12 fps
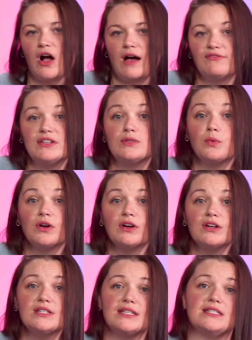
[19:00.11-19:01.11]
office
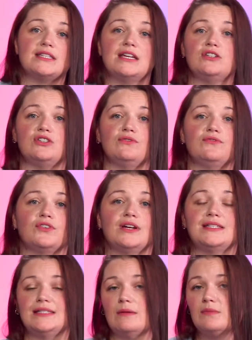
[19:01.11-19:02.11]
workers as they do for
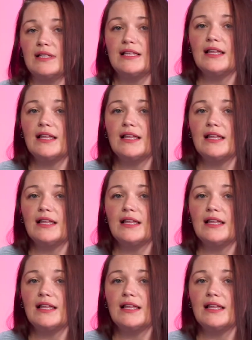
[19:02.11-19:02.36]
assembly